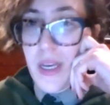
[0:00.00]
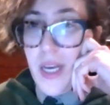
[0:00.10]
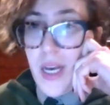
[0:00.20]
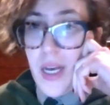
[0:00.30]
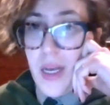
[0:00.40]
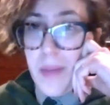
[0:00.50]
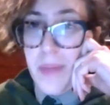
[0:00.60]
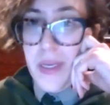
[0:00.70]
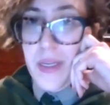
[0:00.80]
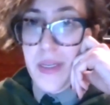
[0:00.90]

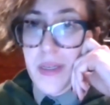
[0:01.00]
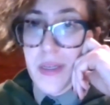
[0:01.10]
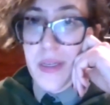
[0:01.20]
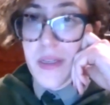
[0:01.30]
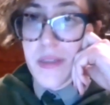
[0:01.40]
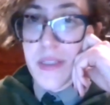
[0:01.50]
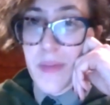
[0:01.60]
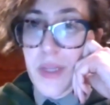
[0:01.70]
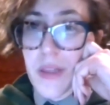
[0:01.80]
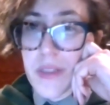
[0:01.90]
Um,
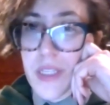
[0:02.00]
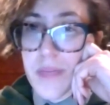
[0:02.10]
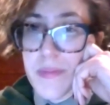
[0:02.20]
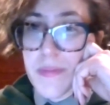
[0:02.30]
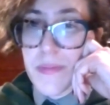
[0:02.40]
someone looked up